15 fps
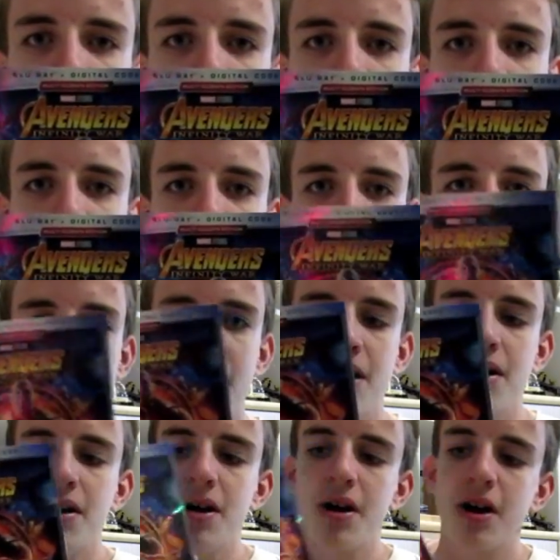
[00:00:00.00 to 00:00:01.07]
right there,
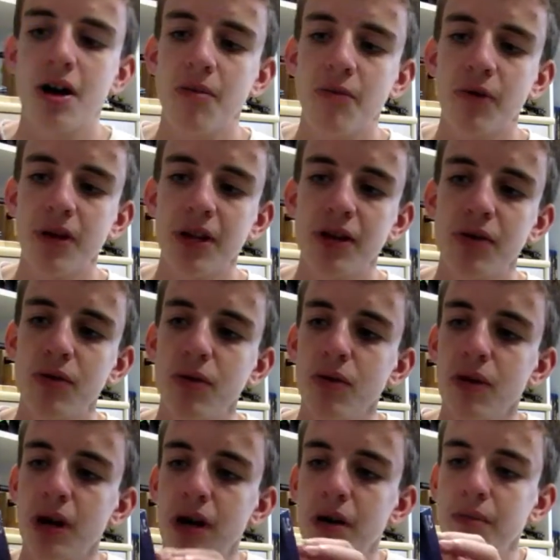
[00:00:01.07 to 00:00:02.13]
really
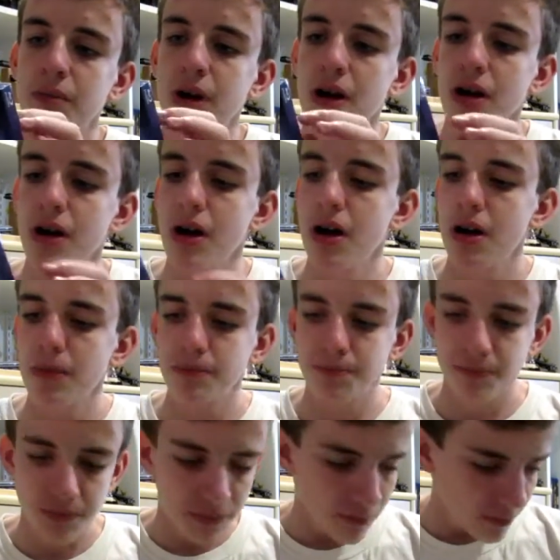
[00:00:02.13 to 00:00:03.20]
cool.
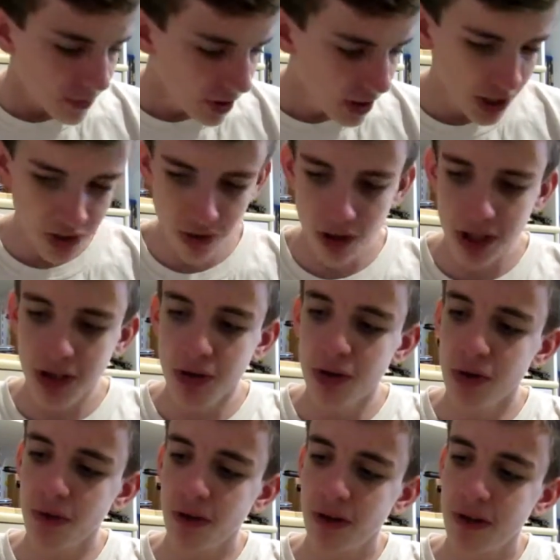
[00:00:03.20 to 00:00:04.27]
It's really
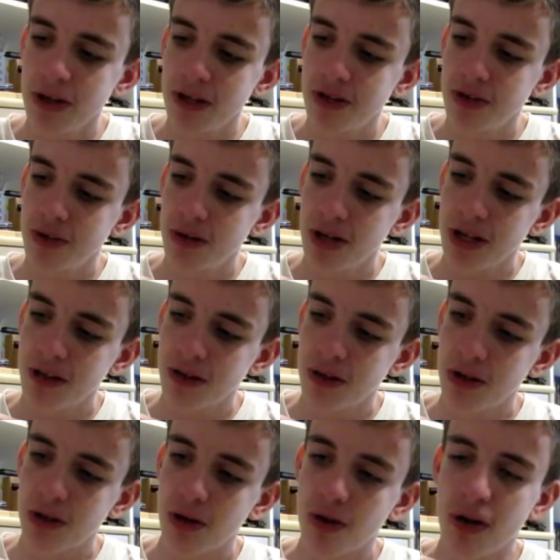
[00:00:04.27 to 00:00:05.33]
cool with how they do like the
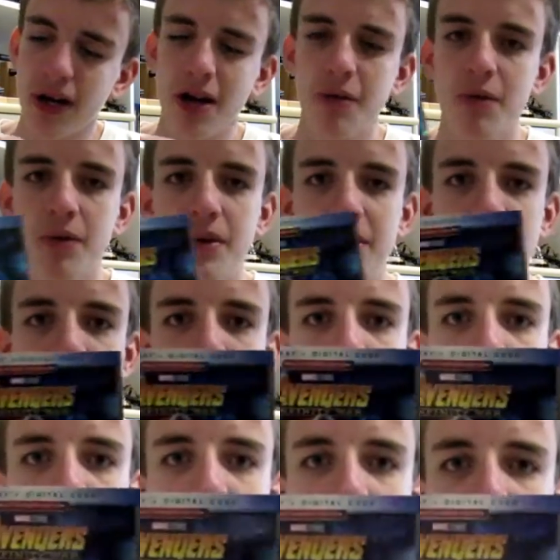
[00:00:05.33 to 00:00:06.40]
glow. I can't remember what it's
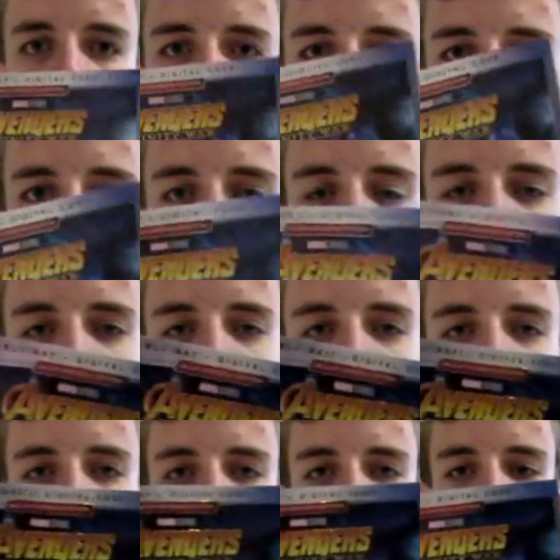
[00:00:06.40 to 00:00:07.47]
called, but you see the
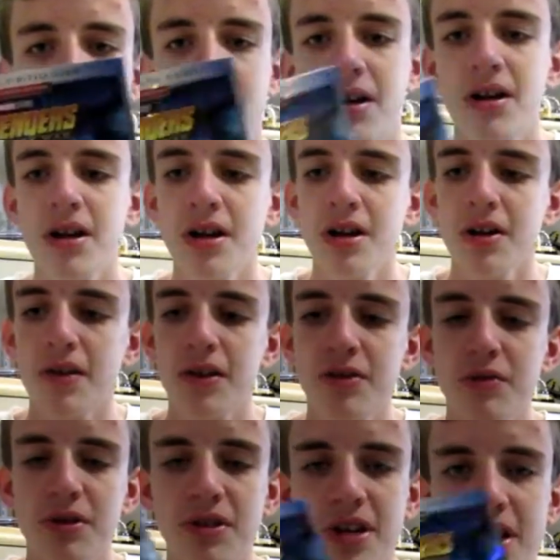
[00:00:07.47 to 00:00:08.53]
glow right there.
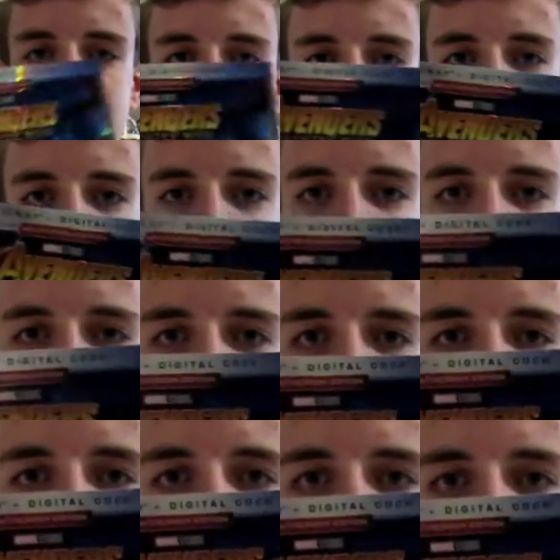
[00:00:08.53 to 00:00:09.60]
This one's actually kind of like
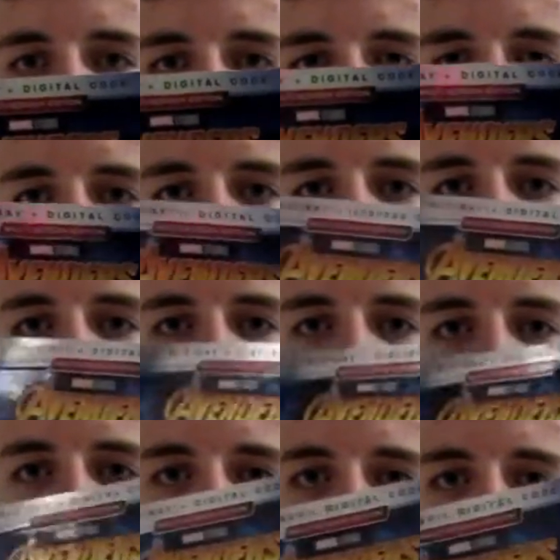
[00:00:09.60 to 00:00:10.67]
just lines going out, kind of
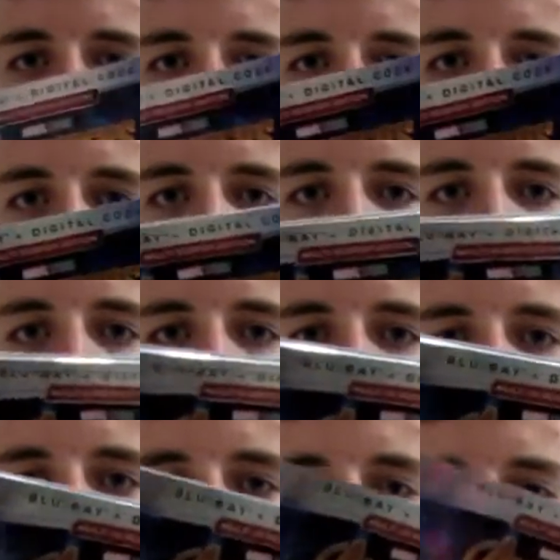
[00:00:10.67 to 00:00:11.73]
like a cool like